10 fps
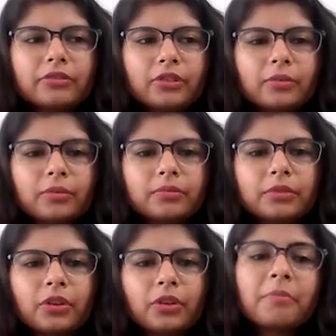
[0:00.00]
from
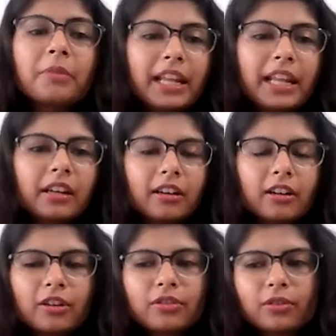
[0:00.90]
you're a millennial,
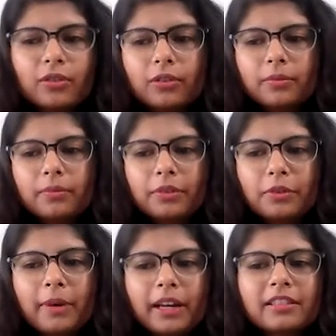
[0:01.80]
so
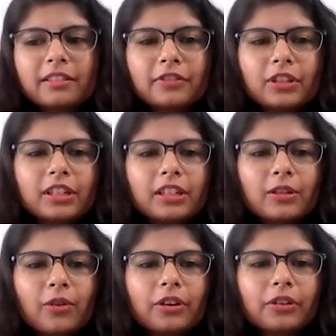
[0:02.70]
you must have heard a
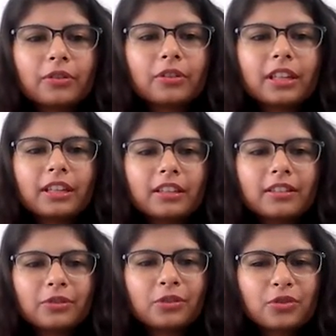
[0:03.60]
lot.
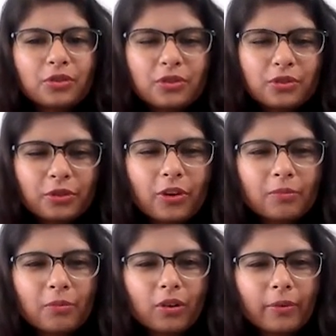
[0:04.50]
You
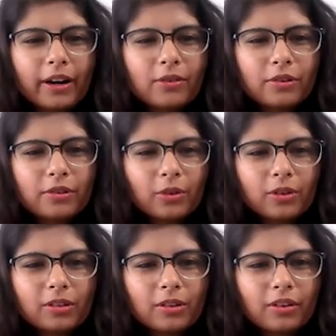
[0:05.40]
talk more. Why don't you
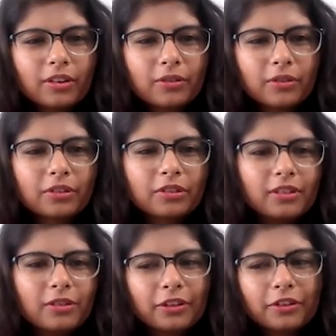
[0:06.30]
talk a lot? Look
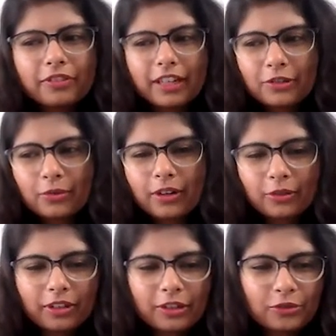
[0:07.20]
at your friends who are
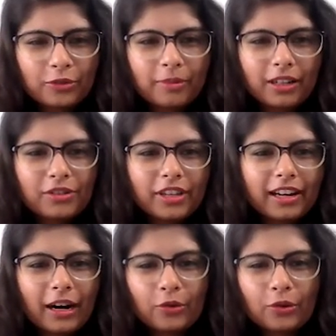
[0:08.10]
talking so much. They
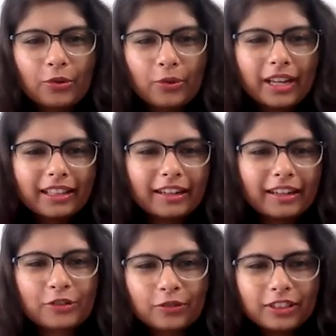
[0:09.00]
are outgoing. They are
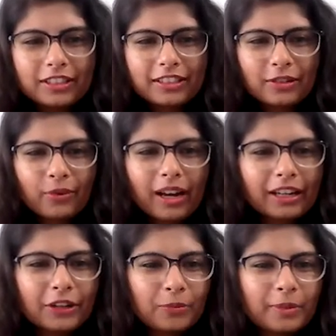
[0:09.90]
extroverts. And why
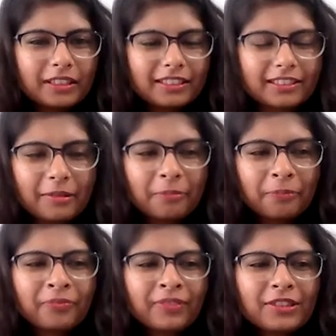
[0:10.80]
can't you be the same?
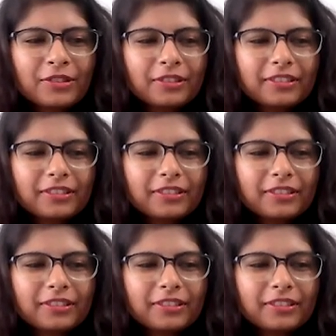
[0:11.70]
So